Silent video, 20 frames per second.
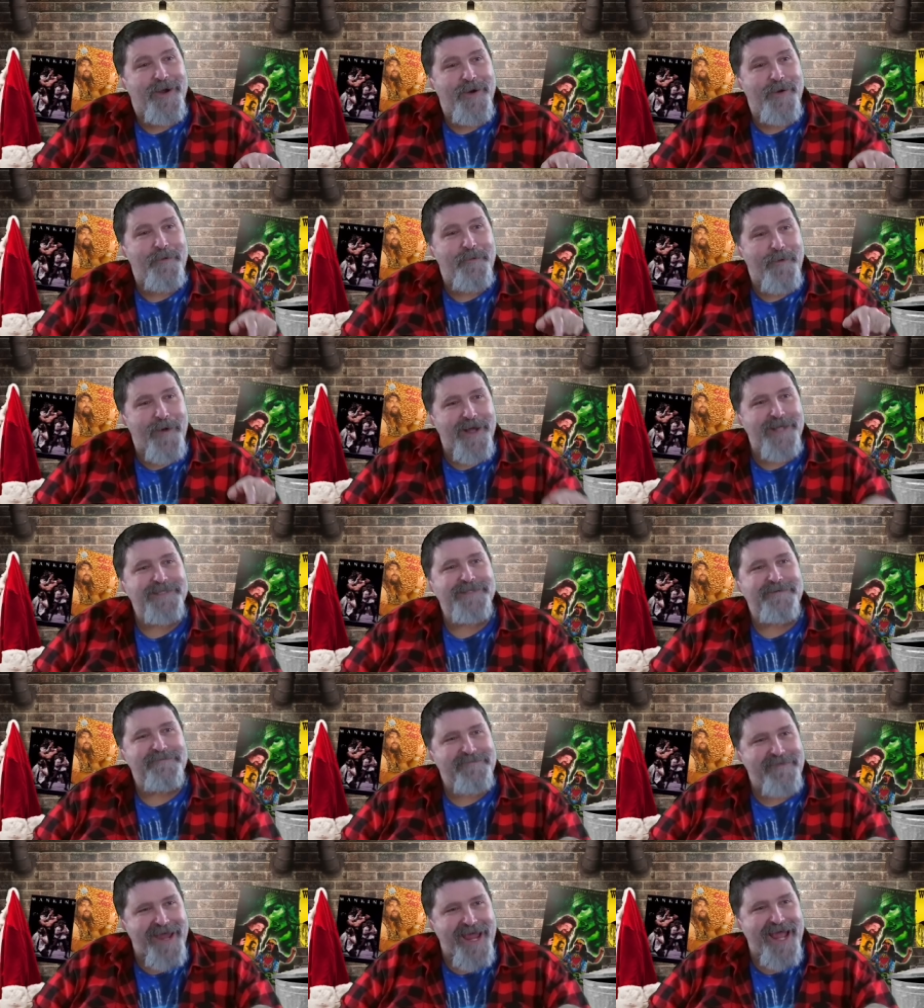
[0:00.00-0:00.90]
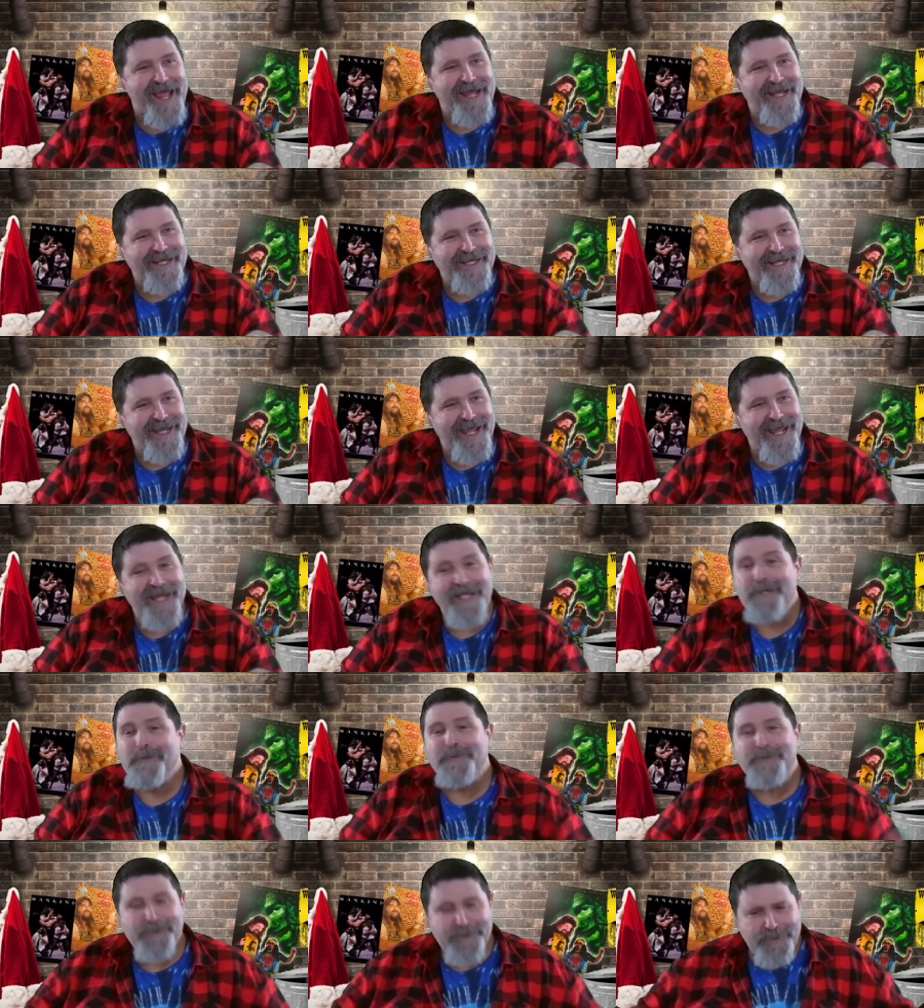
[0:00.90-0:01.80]
who was a fan. And it
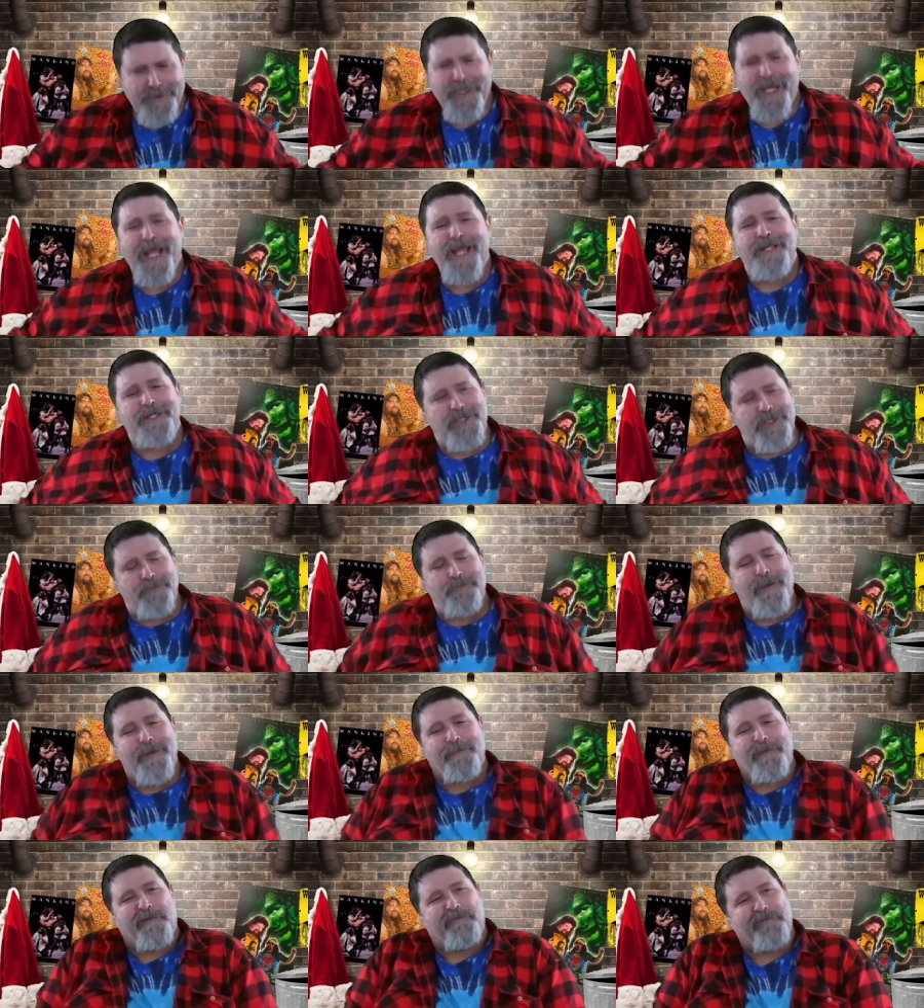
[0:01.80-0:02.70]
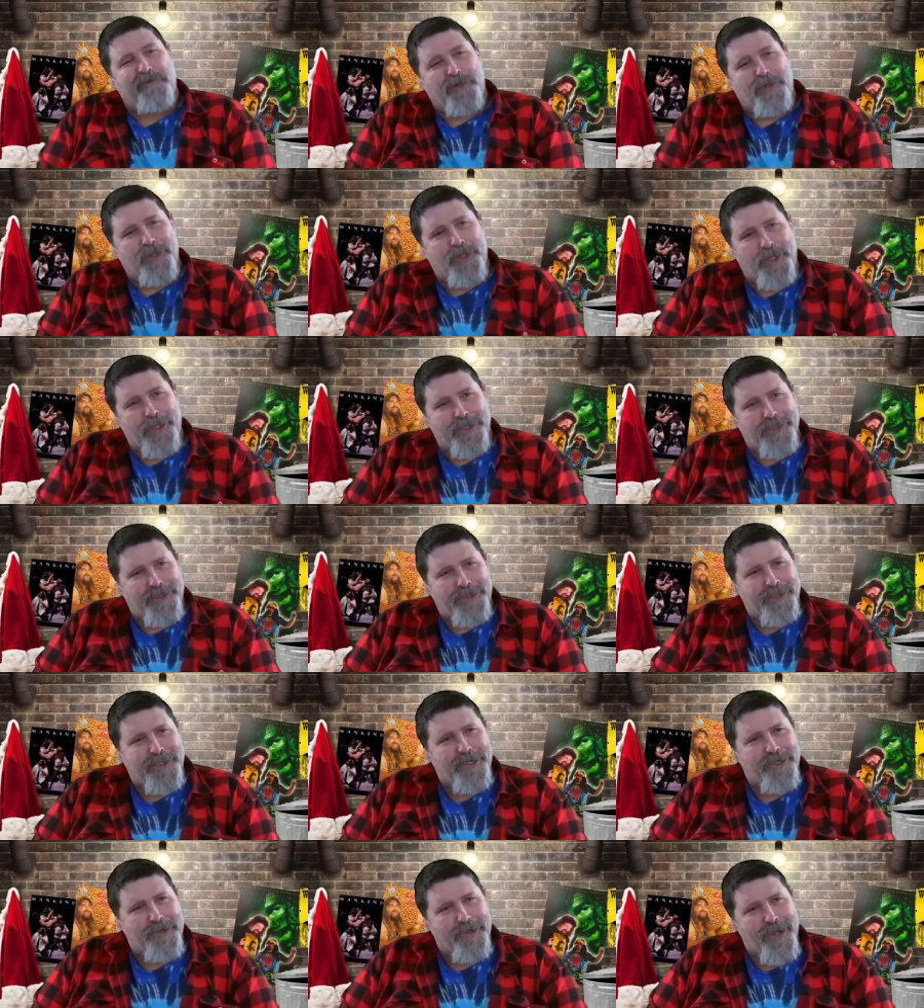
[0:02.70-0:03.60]
was just, it just made me feel good,
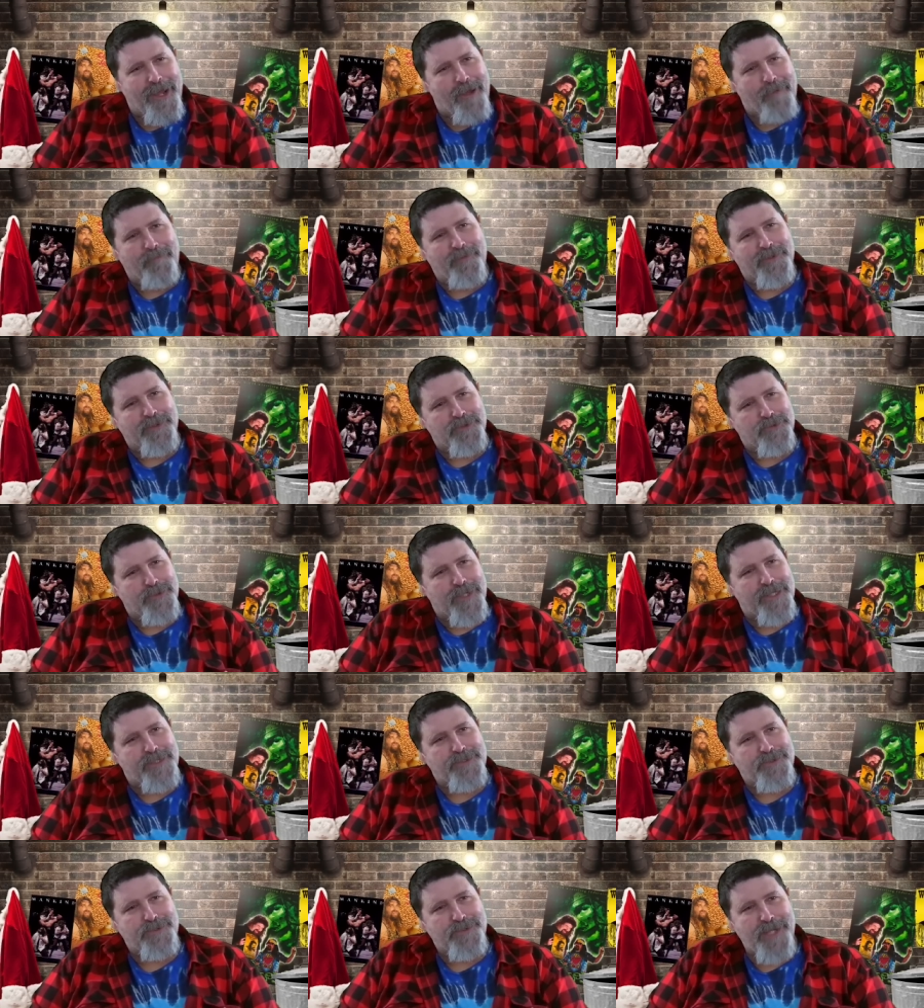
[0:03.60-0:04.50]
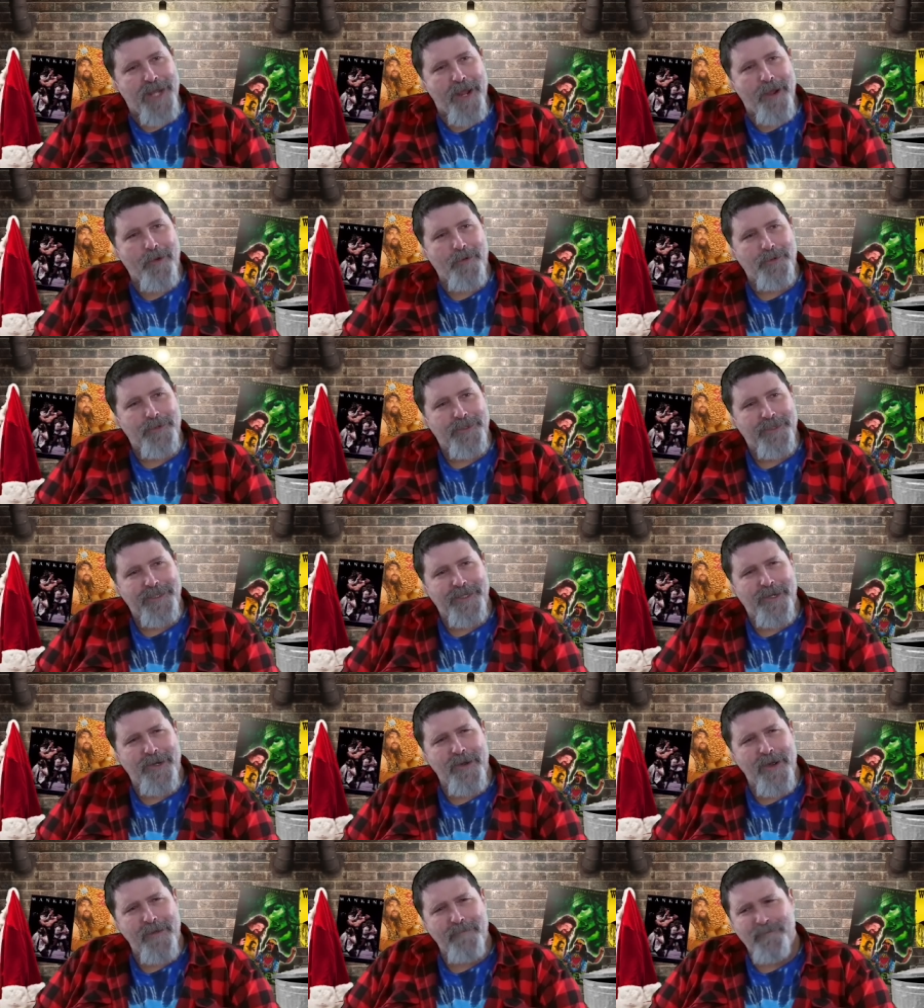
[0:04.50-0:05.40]
you know, helping strangers out, you
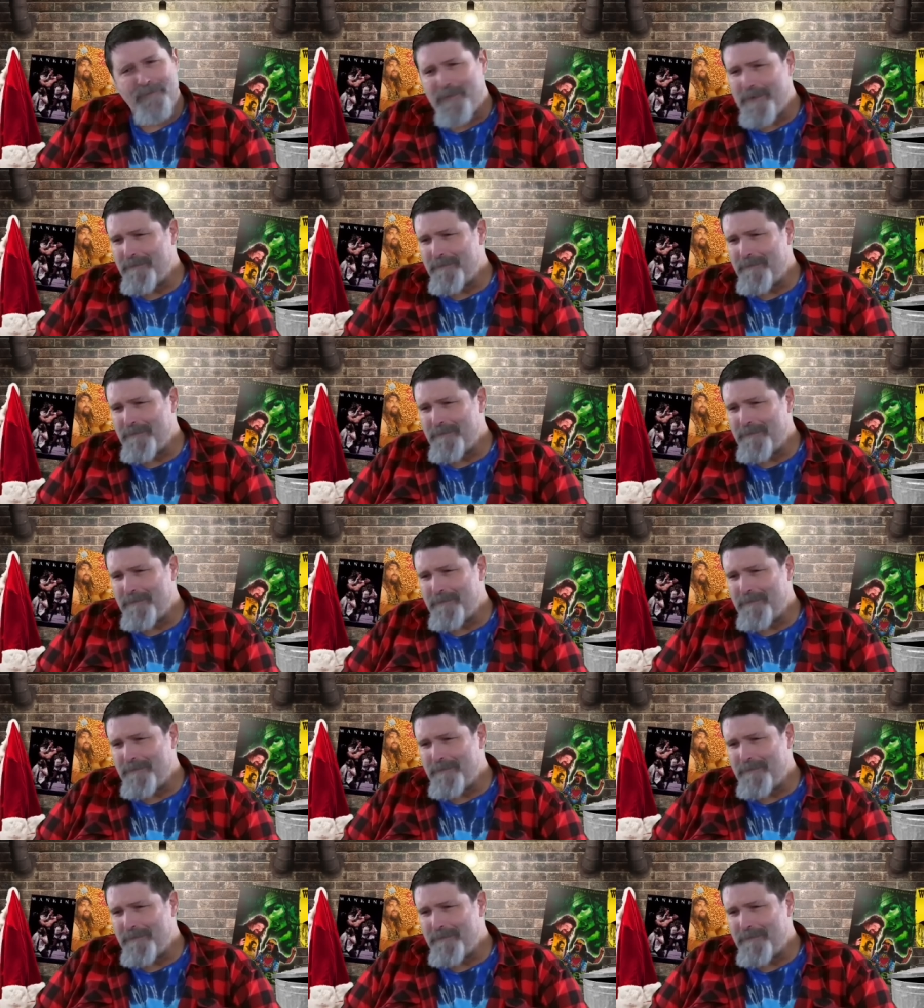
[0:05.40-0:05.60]
know,